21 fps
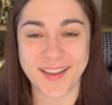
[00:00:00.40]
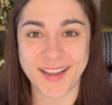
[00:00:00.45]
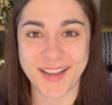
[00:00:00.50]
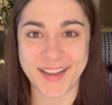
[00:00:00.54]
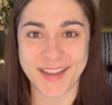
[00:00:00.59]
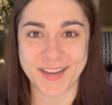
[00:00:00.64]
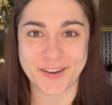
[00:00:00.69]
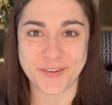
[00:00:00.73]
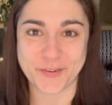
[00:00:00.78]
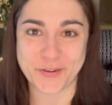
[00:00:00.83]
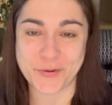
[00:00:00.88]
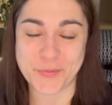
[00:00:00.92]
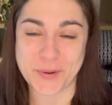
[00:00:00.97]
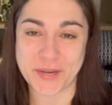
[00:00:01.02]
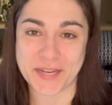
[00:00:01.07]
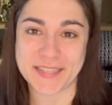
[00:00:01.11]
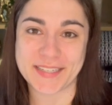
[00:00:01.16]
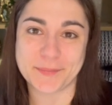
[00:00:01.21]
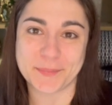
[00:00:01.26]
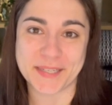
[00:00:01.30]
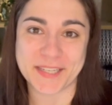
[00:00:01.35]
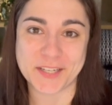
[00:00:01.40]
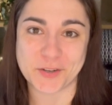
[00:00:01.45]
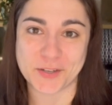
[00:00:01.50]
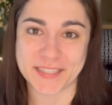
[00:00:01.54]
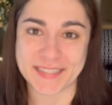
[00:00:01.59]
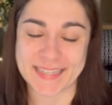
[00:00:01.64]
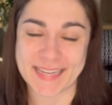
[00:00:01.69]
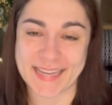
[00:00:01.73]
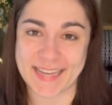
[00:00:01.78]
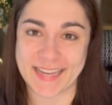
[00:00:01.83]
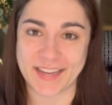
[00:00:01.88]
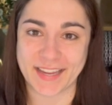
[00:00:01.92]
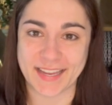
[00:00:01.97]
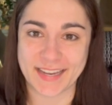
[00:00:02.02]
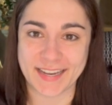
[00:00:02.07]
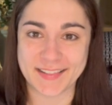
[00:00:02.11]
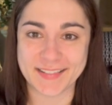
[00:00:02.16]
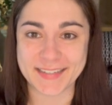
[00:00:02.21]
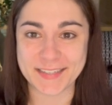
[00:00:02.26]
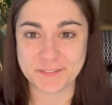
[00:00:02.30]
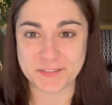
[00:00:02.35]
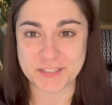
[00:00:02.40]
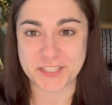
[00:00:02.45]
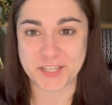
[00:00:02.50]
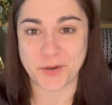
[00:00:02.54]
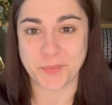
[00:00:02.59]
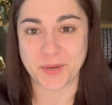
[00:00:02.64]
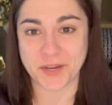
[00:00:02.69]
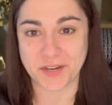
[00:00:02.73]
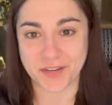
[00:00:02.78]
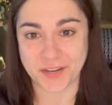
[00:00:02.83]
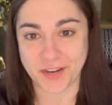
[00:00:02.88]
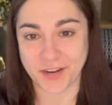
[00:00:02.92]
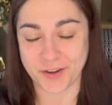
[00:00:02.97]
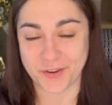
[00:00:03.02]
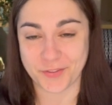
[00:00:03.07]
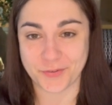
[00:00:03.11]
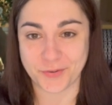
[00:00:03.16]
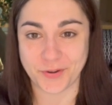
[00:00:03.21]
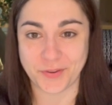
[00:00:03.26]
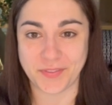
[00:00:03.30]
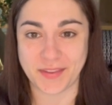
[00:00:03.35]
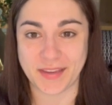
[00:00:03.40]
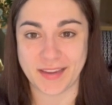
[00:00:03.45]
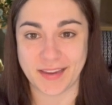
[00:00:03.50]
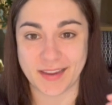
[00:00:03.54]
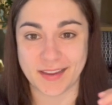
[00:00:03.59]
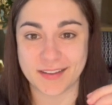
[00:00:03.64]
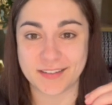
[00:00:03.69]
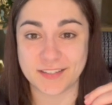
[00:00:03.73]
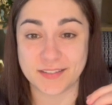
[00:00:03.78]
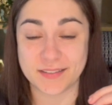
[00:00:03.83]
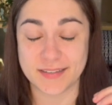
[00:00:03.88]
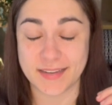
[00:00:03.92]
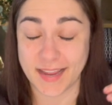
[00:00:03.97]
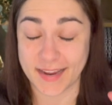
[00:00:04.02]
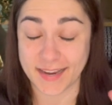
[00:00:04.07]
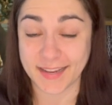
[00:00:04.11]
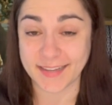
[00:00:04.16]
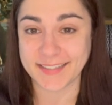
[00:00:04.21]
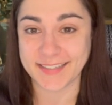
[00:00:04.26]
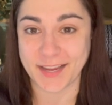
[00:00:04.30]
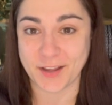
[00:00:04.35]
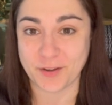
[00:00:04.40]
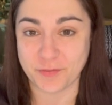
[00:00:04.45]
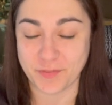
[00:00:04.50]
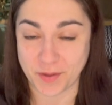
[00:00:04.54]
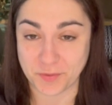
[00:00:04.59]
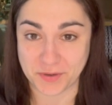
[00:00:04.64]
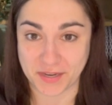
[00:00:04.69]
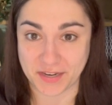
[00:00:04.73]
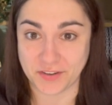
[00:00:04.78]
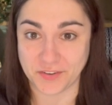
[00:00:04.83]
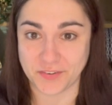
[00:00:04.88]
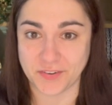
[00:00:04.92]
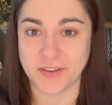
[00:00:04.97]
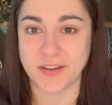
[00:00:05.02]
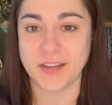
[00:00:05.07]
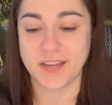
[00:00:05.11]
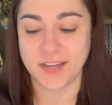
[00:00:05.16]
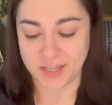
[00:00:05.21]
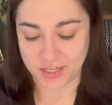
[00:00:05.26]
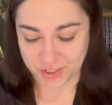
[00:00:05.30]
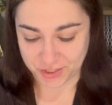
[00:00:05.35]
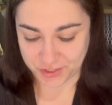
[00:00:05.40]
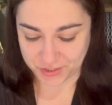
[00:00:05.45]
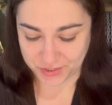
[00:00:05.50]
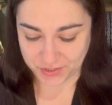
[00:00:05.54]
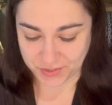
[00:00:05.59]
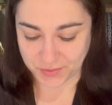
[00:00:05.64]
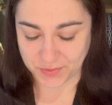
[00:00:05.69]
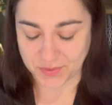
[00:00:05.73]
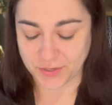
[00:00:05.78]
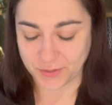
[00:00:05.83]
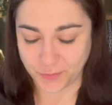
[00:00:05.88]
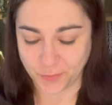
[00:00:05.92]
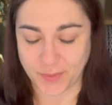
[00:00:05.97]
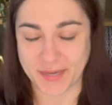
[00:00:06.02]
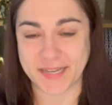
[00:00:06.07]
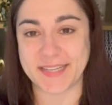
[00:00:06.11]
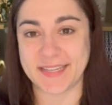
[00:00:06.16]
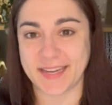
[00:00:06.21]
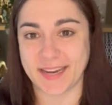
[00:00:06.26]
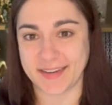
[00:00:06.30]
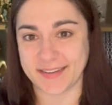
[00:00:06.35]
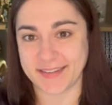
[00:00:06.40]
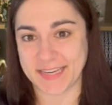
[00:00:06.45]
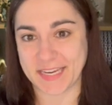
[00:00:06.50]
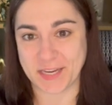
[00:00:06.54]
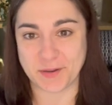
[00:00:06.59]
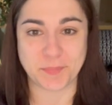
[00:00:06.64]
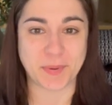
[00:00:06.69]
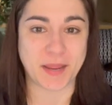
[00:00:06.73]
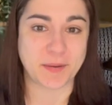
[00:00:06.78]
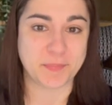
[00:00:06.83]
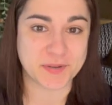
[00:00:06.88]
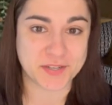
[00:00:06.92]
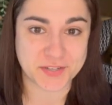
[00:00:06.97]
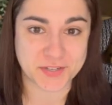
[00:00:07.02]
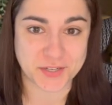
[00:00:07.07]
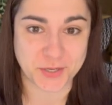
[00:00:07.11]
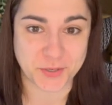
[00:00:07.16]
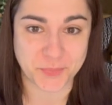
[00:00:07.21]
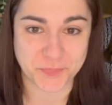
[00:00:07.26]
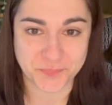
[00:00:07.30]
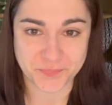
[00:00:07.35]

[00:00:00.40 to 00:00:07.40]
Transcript: Hi everyone, it's Ms Costa here, and in this video we're going to go through the Edexcel Foundation June 2018 paper 2.